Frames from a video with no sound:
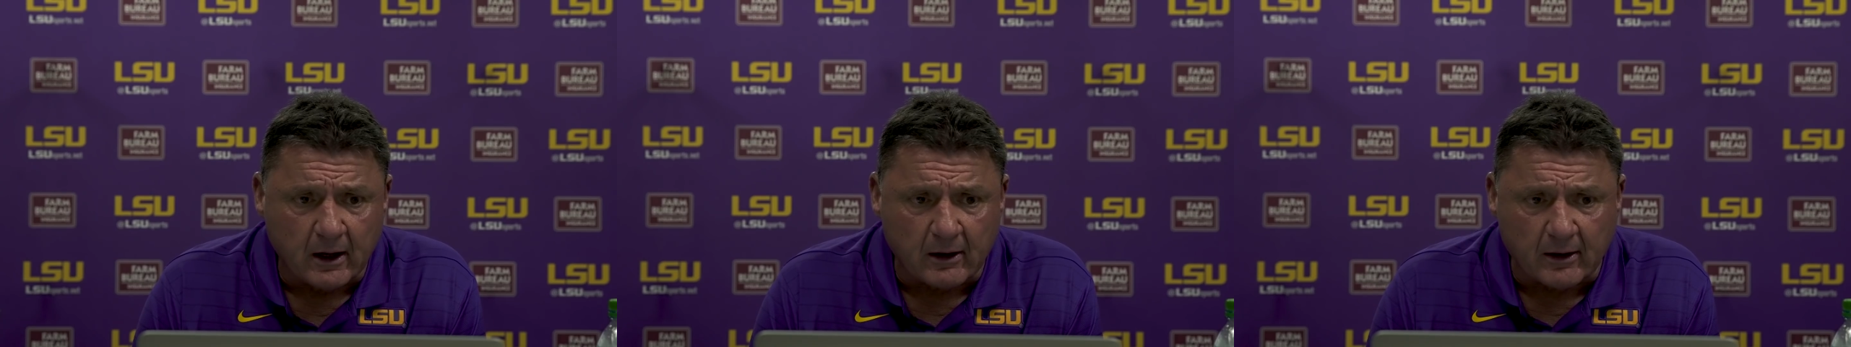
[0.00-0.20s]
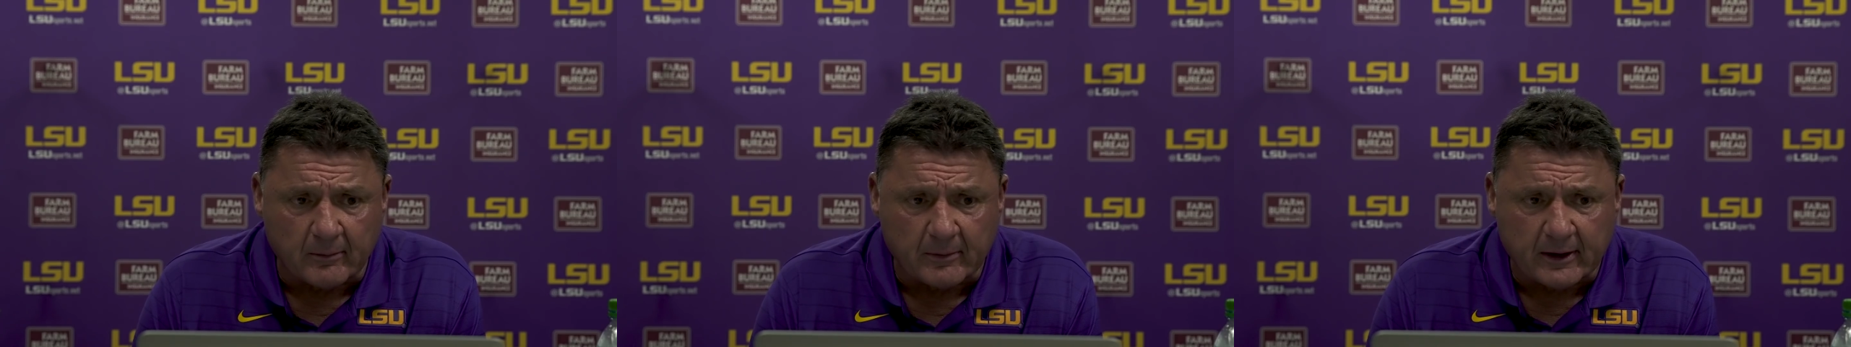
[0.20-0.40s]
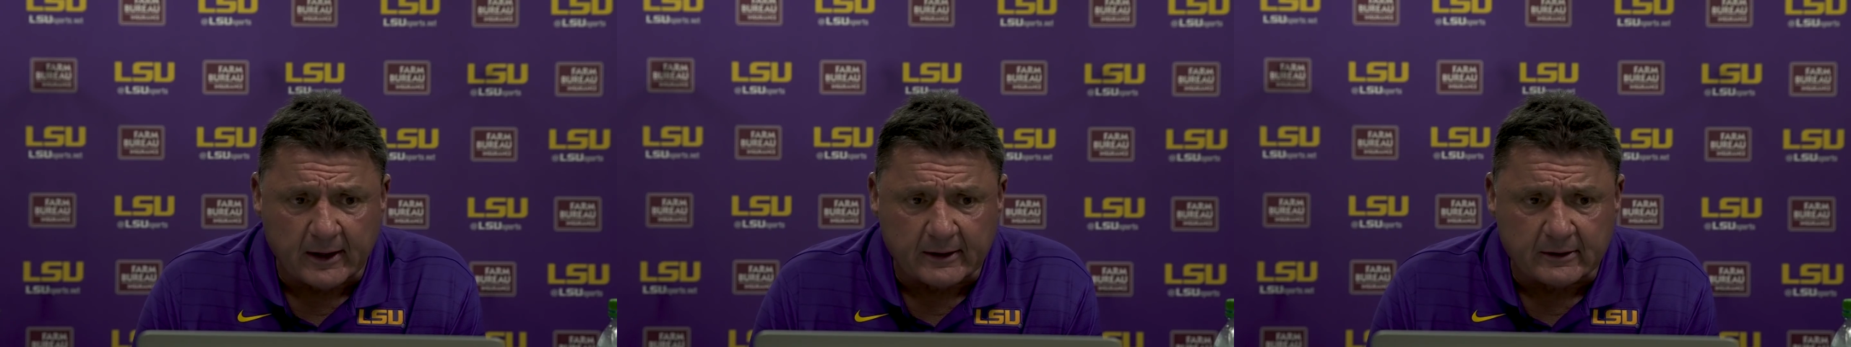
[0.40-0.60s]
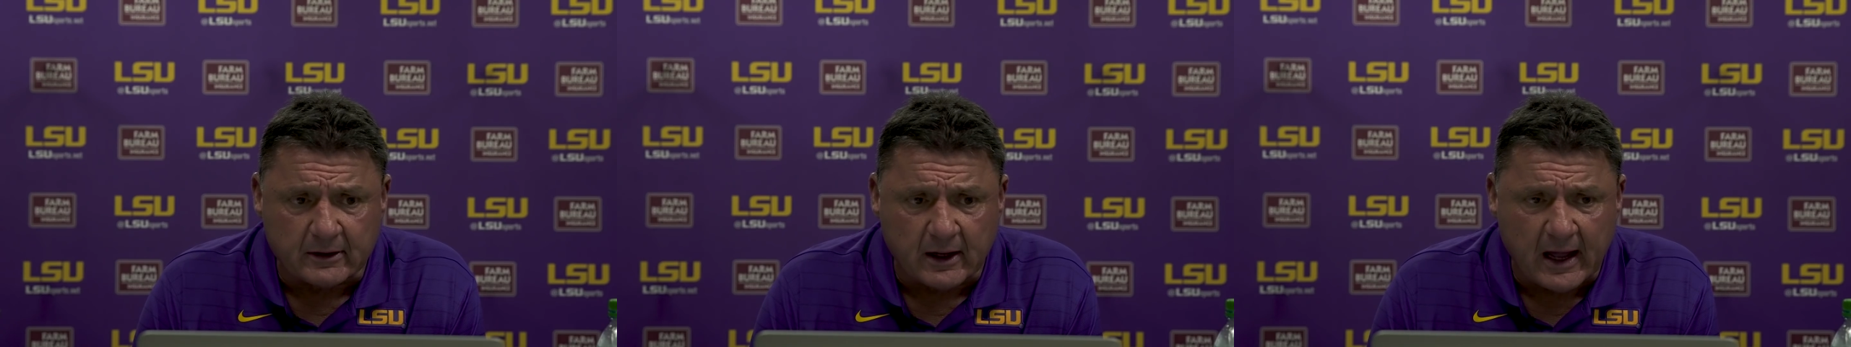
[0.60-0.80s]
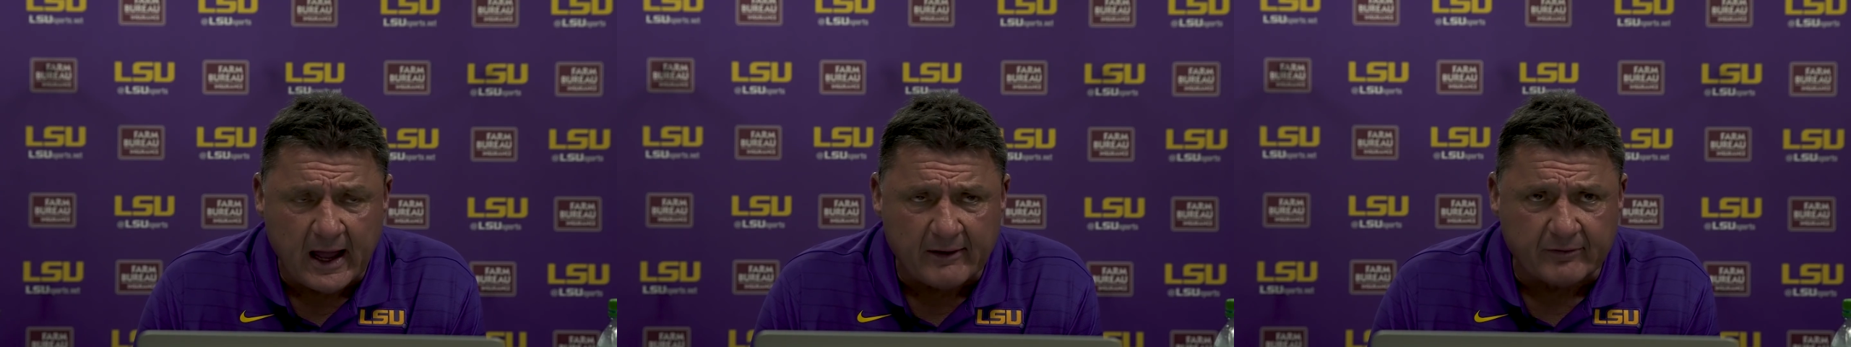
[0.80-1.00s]
eliminate
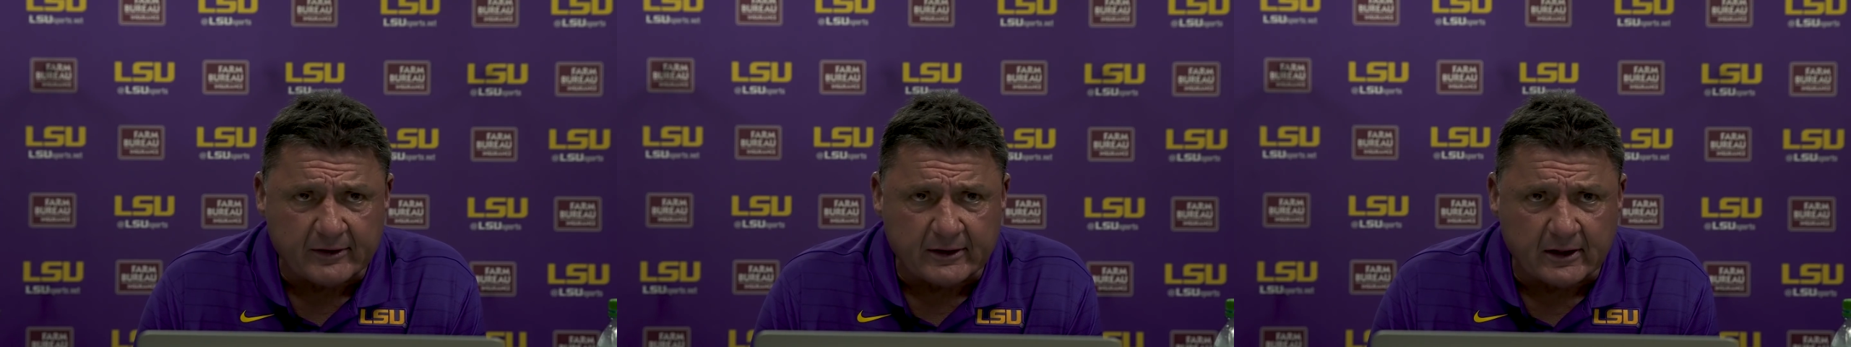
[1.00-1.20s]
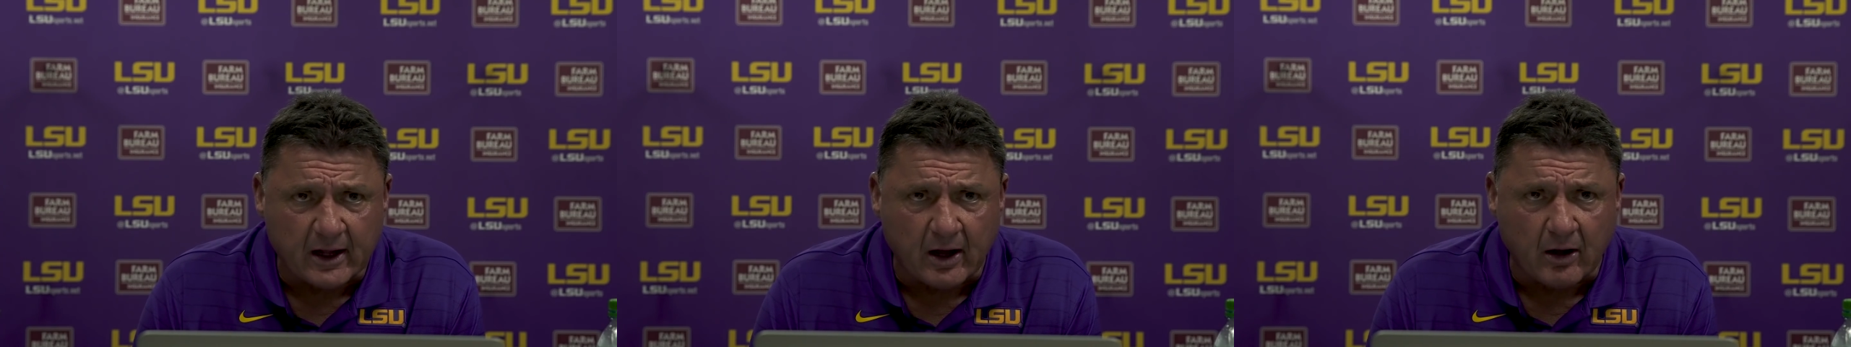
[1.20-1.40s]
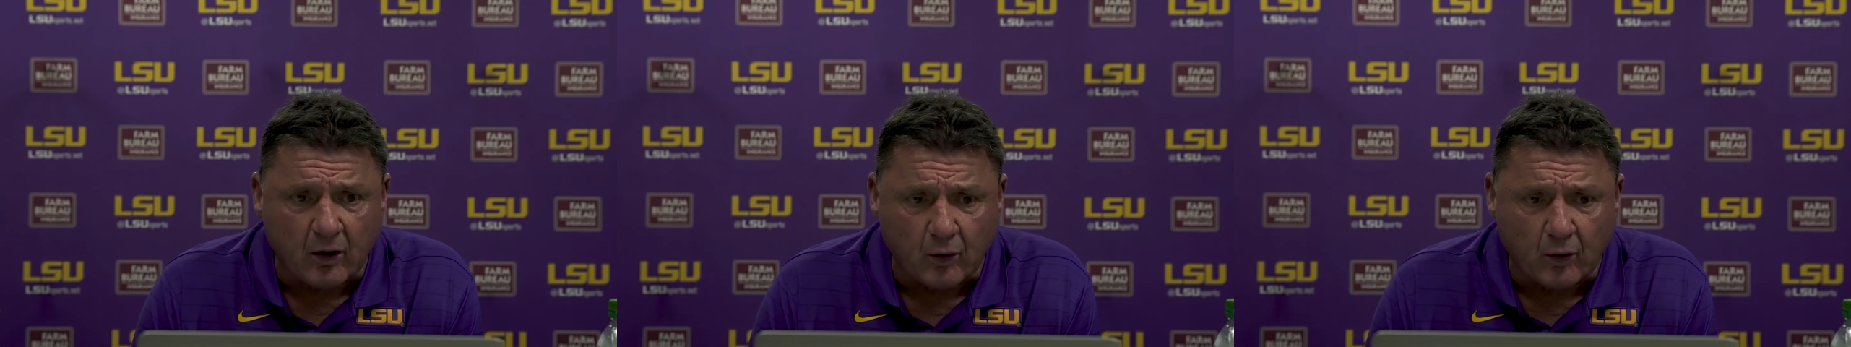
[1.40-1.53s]
having an